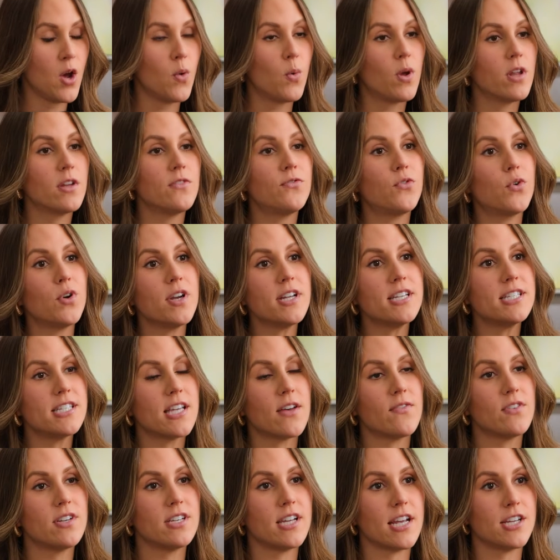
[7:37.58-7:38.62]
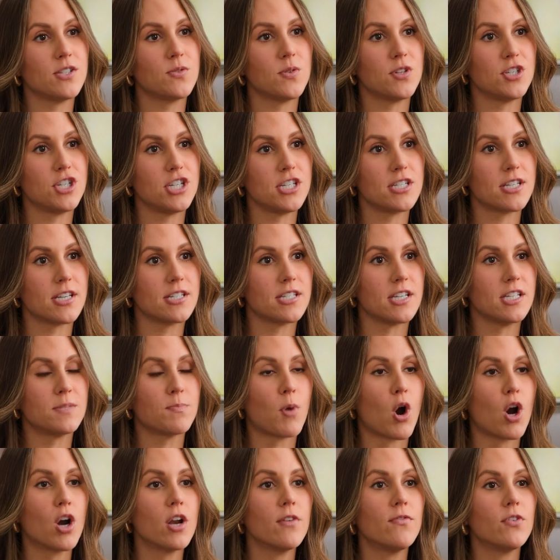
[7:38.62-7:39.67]
Well, in 47 Days with Jesus is
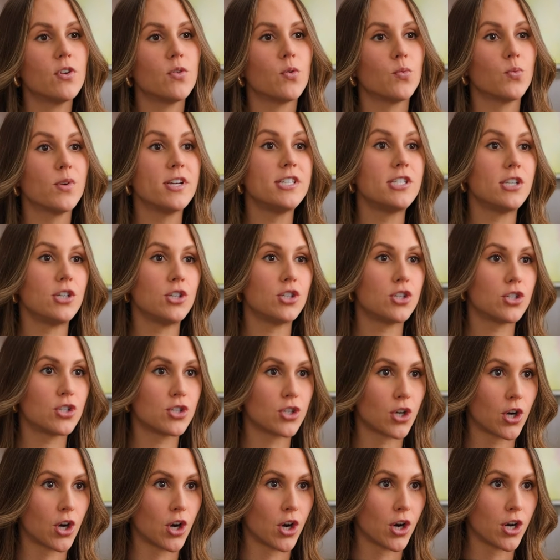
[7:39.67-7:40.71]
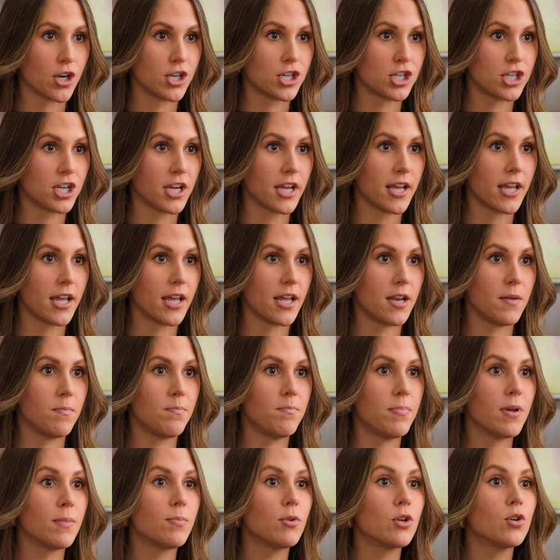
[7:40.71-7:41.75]
part of a recent surge in
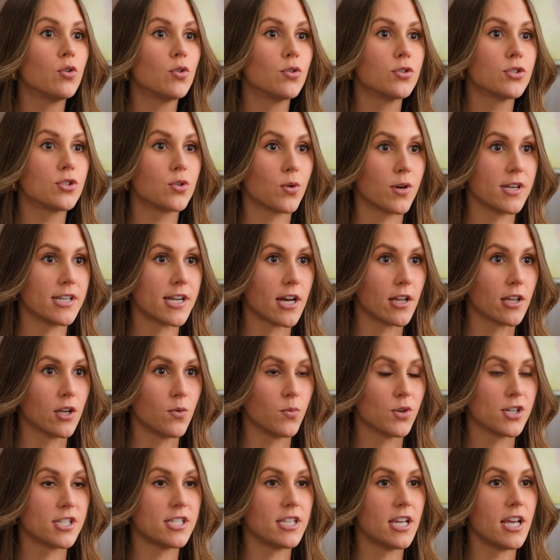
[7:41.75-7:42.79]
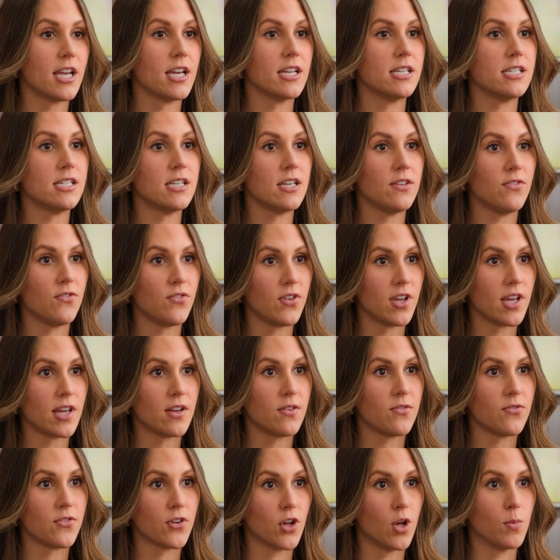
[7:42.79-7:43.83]
biblical storytelling we're seeing in TV
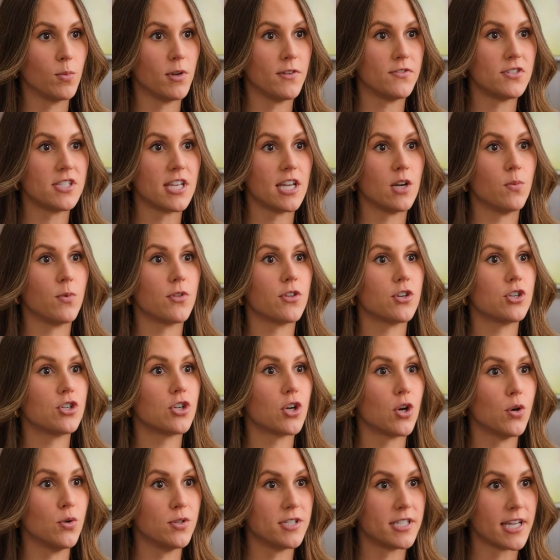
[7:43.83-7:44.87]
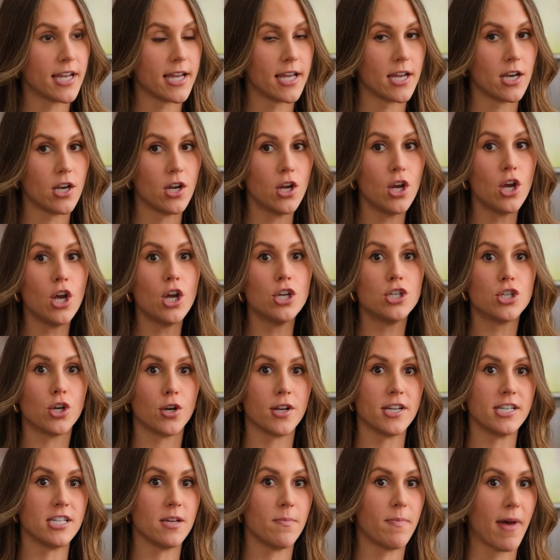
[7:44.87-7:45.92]
and film. We've seen it with The Chosen,
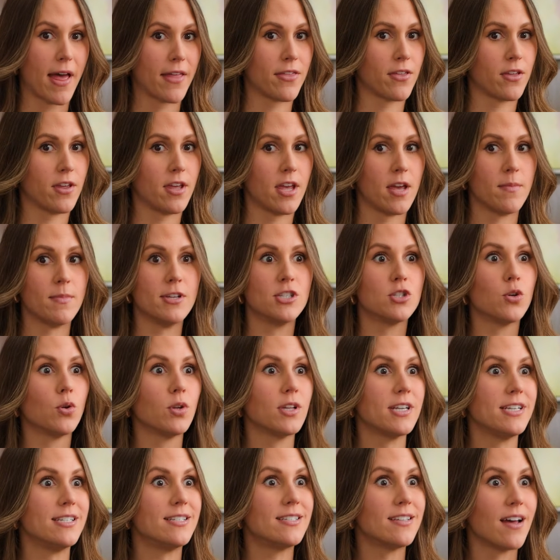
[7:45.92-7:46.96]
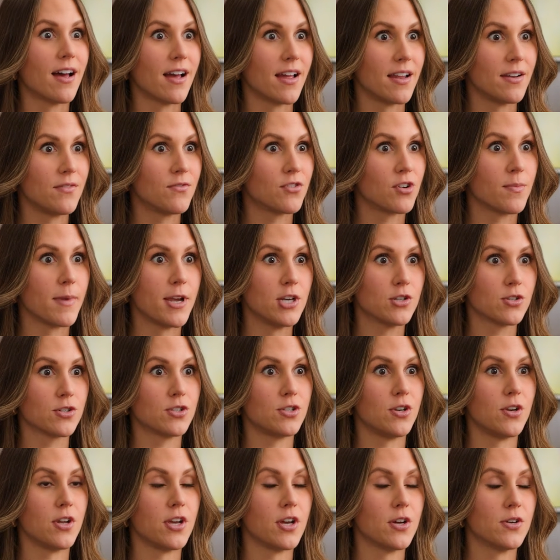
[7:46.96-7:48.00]
Journey to Bethlehem, His Only Son from Angel
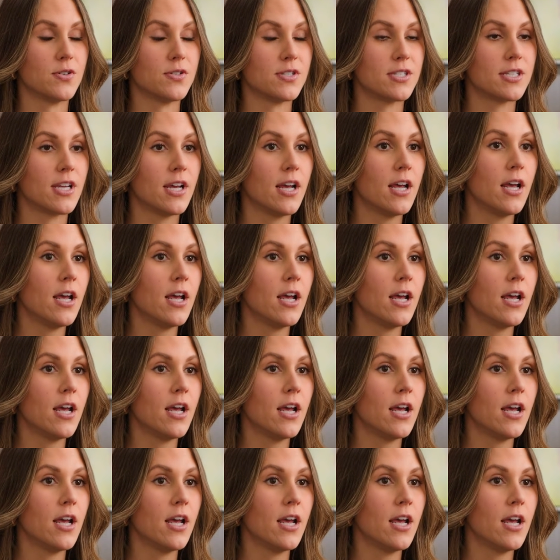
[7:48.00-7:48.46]
Studios.